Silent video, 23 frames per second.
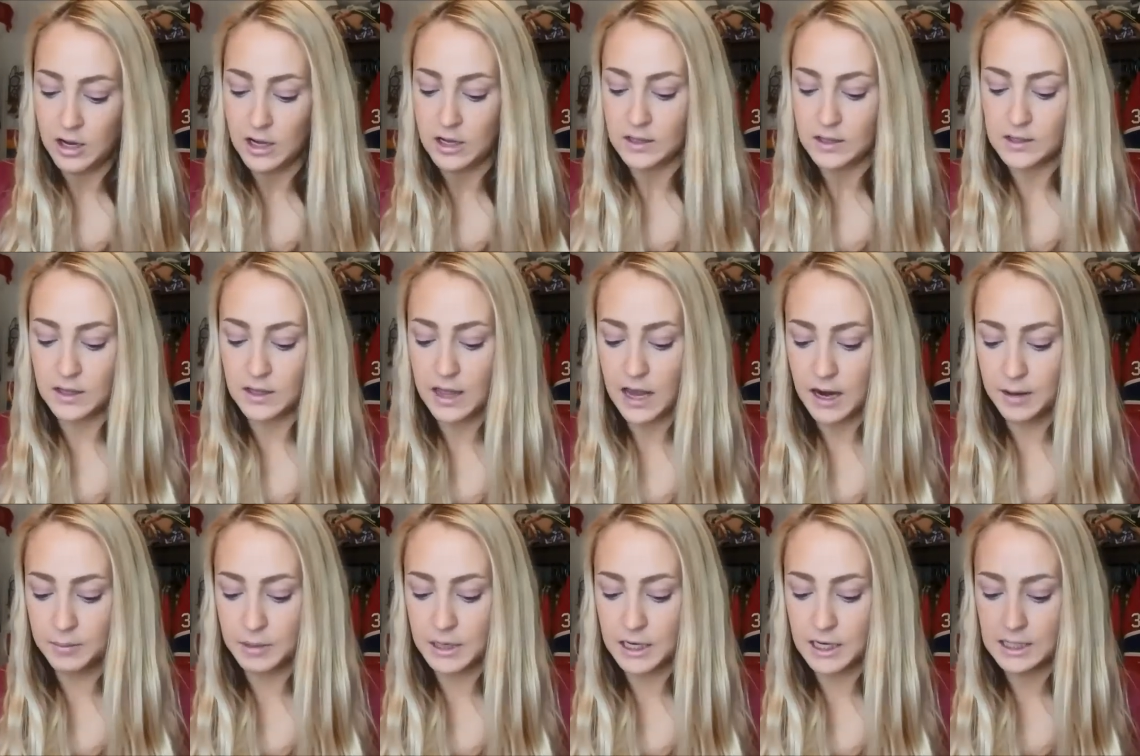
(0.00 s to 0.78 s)
So then
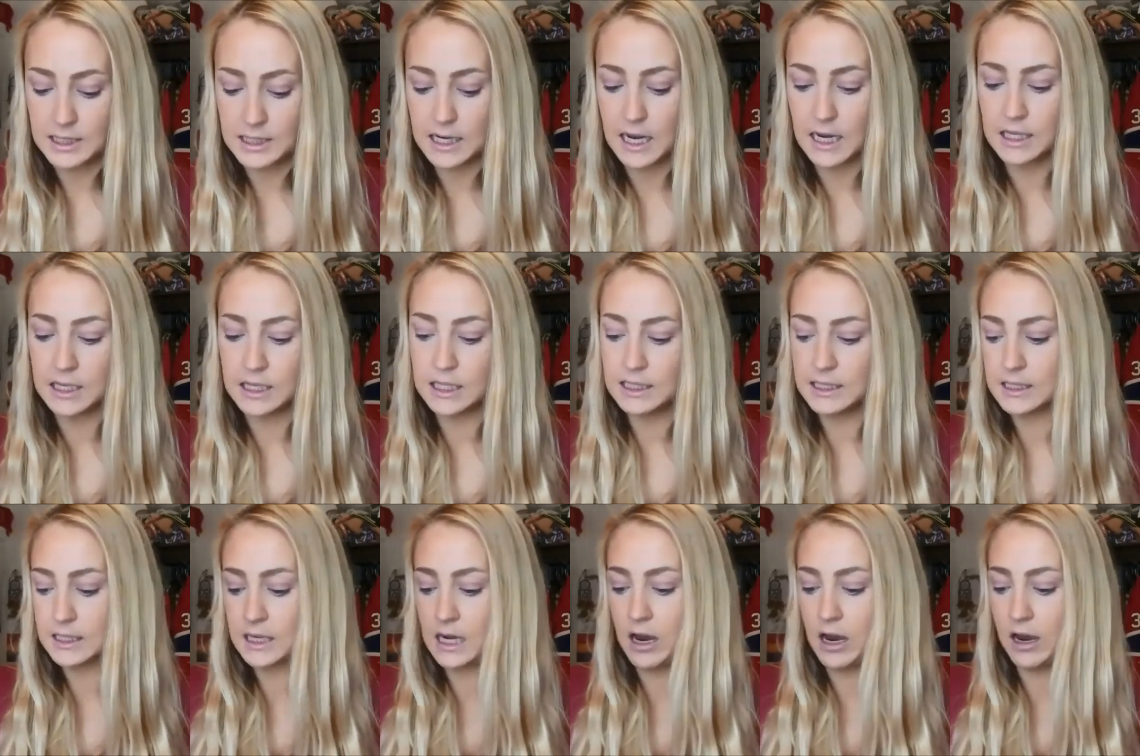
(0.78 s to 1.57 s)
I'm going to take
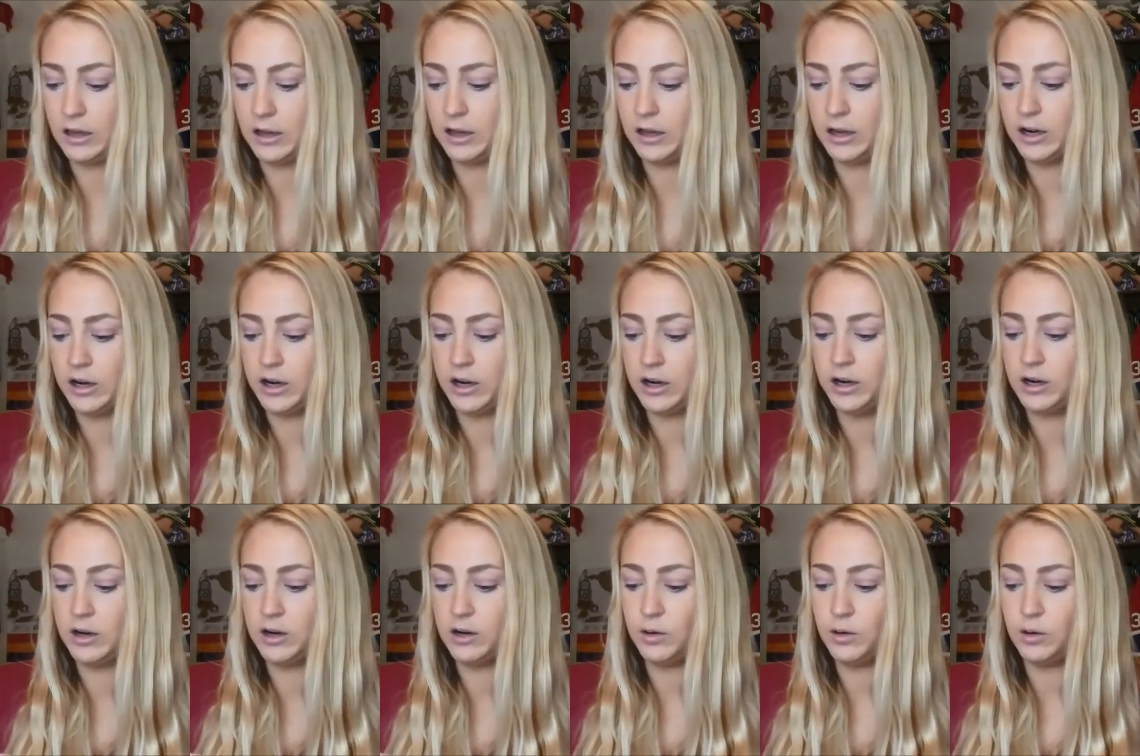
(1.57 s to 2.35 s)
this
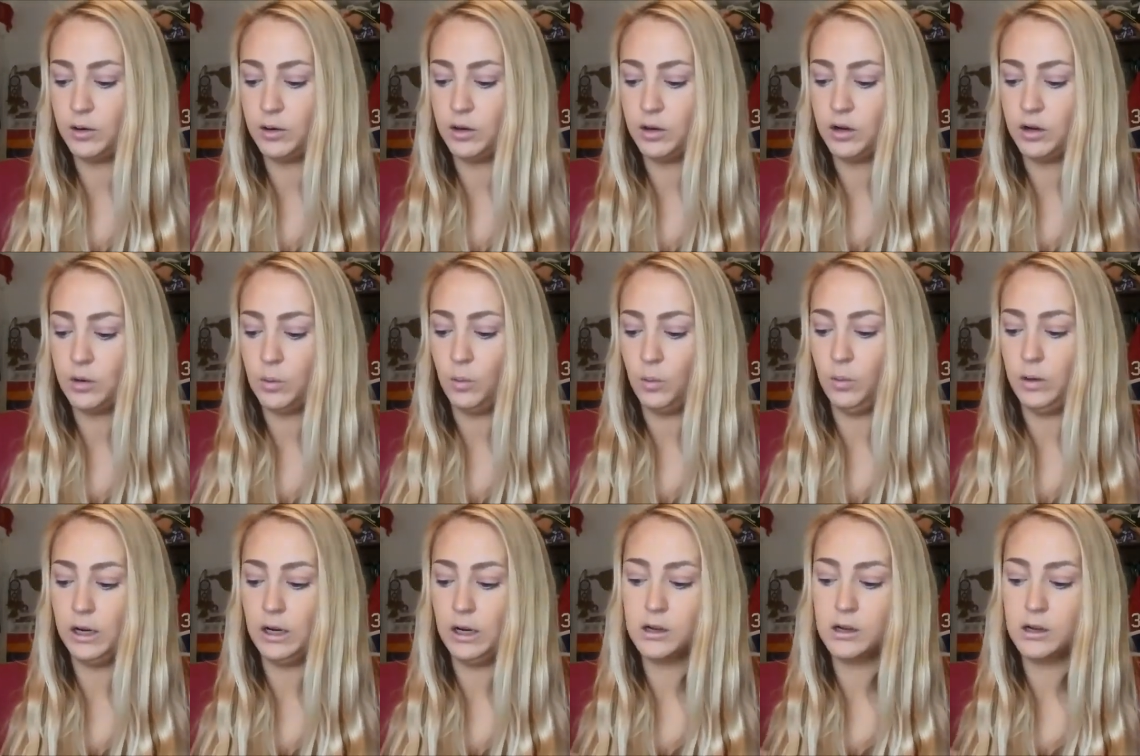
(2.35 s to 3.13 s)
color
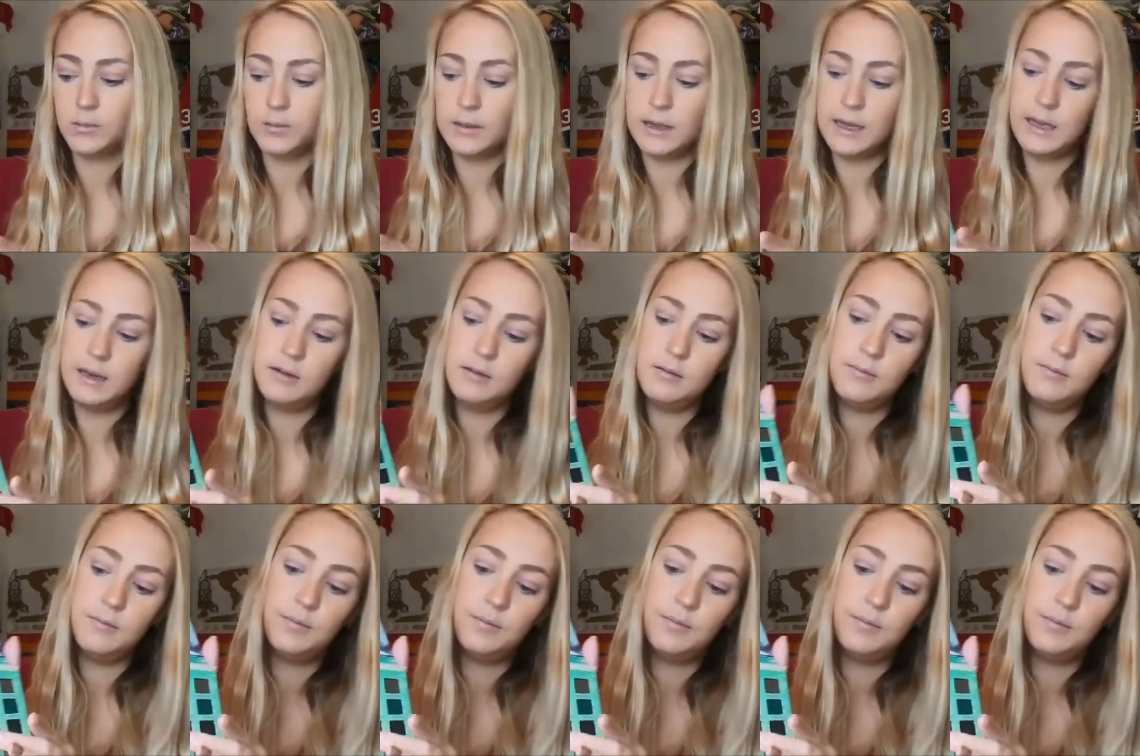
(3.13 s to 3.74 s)
Willkommen,